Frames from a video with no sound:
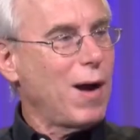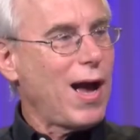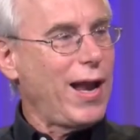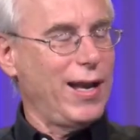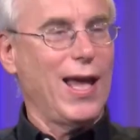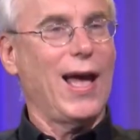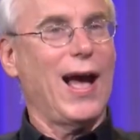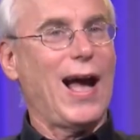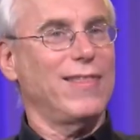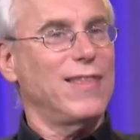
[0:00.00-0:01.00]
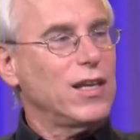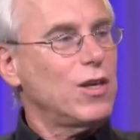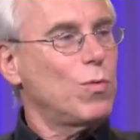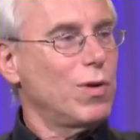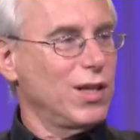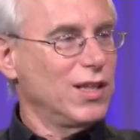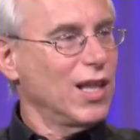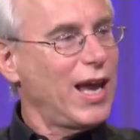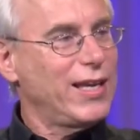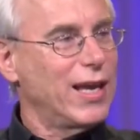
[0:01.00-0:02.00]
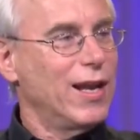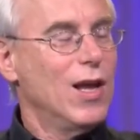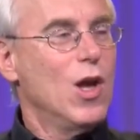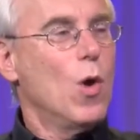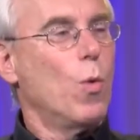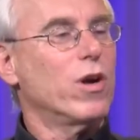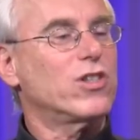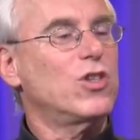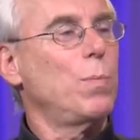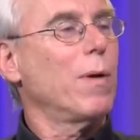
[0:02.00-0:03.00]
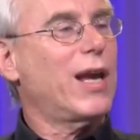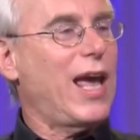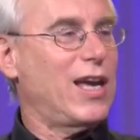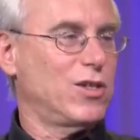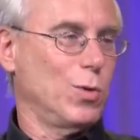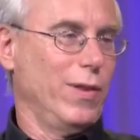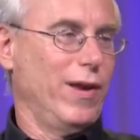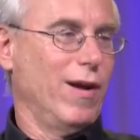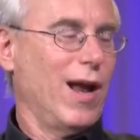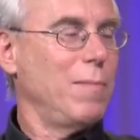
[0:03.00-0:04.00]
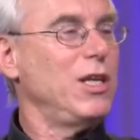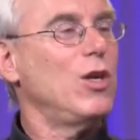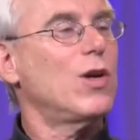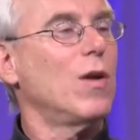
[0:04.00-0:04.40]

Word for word: mine? I, I think you'd really like it. We're super casual there. I mean, you